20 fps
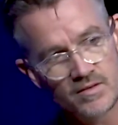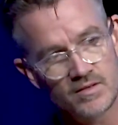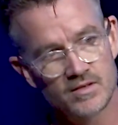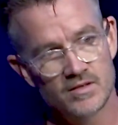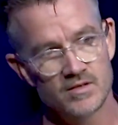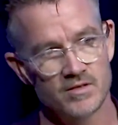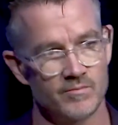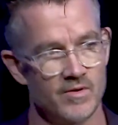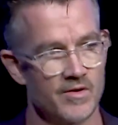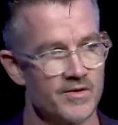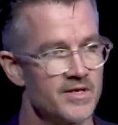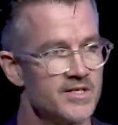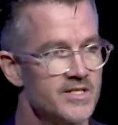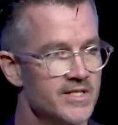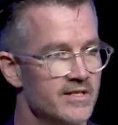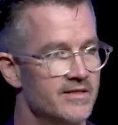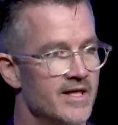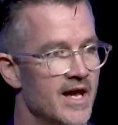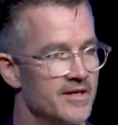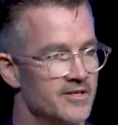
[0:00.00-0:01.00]
commodity
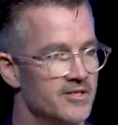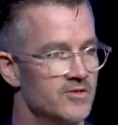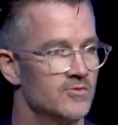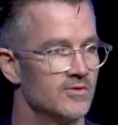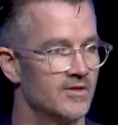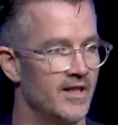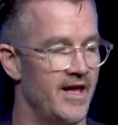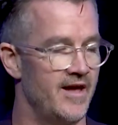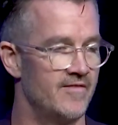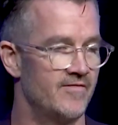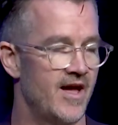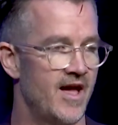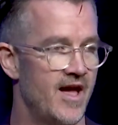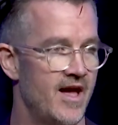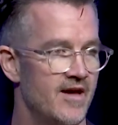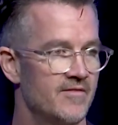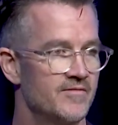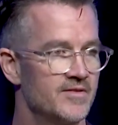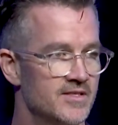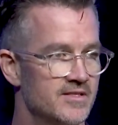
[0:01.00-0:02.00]
that you will ever
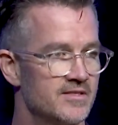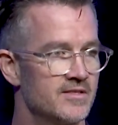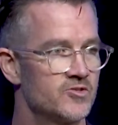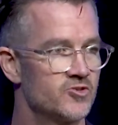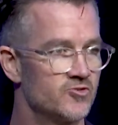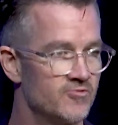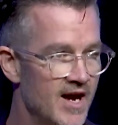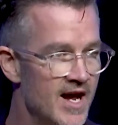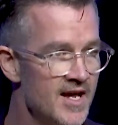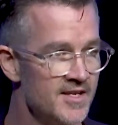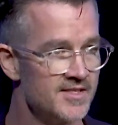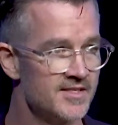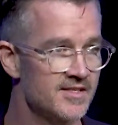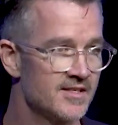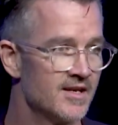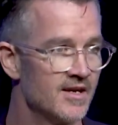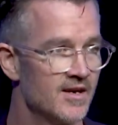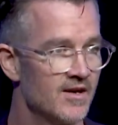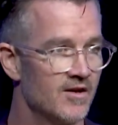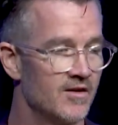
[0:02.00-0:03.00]
have, is the trust
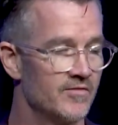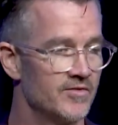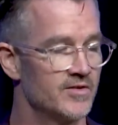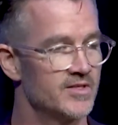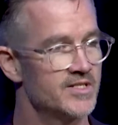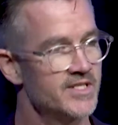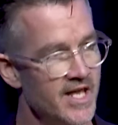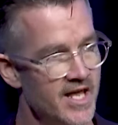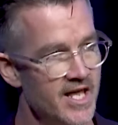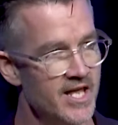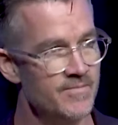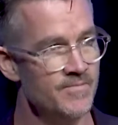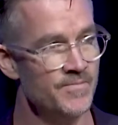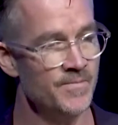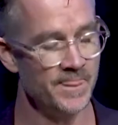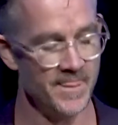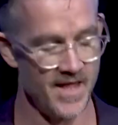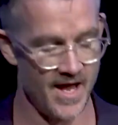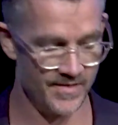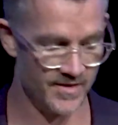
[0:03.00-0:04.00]
of your team
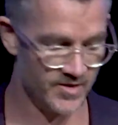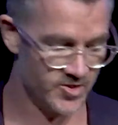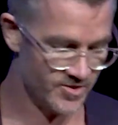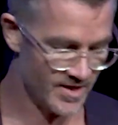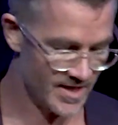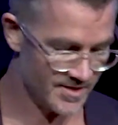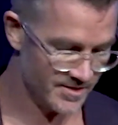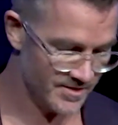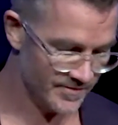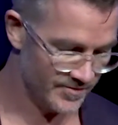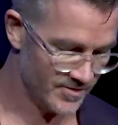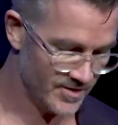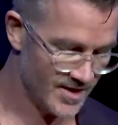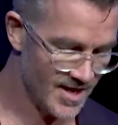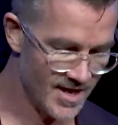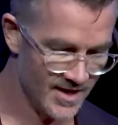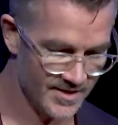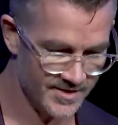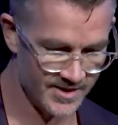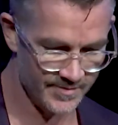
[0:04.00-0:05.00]
and the trust of your
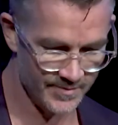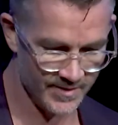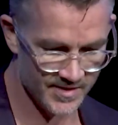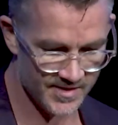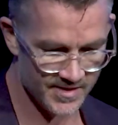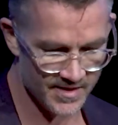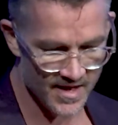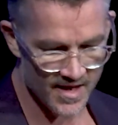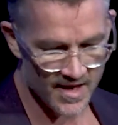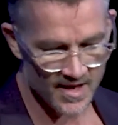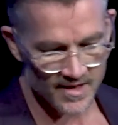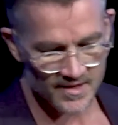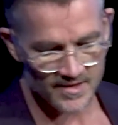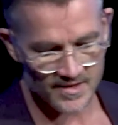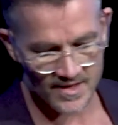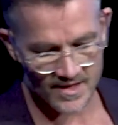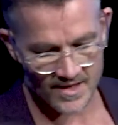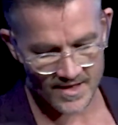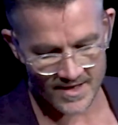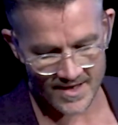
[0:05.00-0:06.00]
customers.
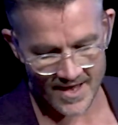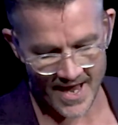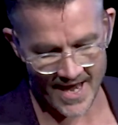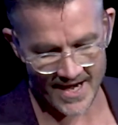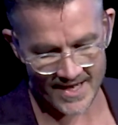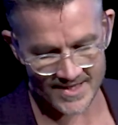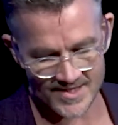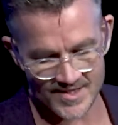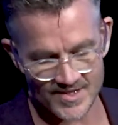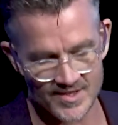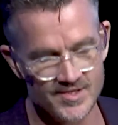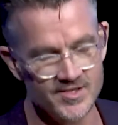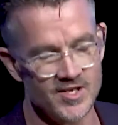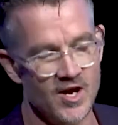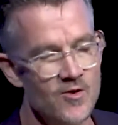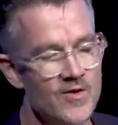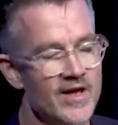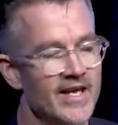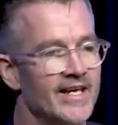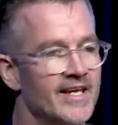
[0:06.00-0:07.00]
And it's
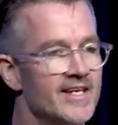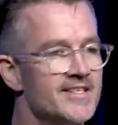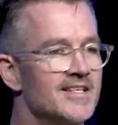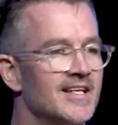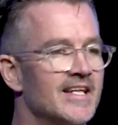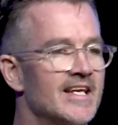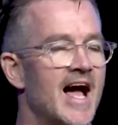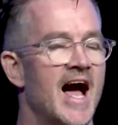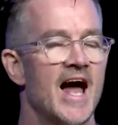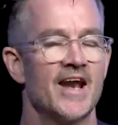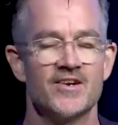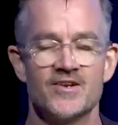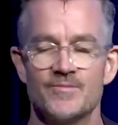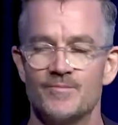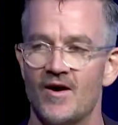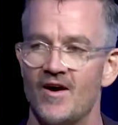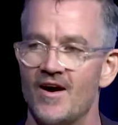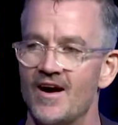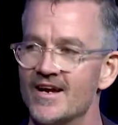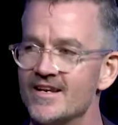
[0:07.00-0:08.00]
so easily
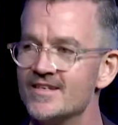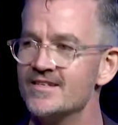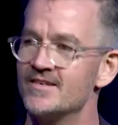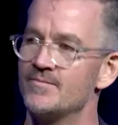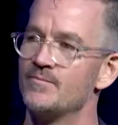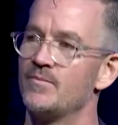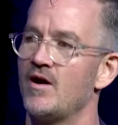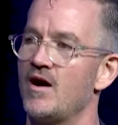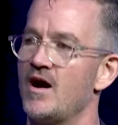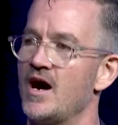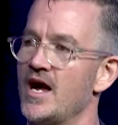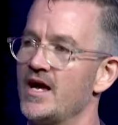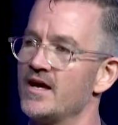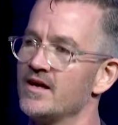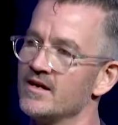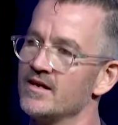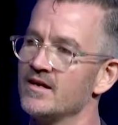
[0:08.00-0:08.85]
undermined by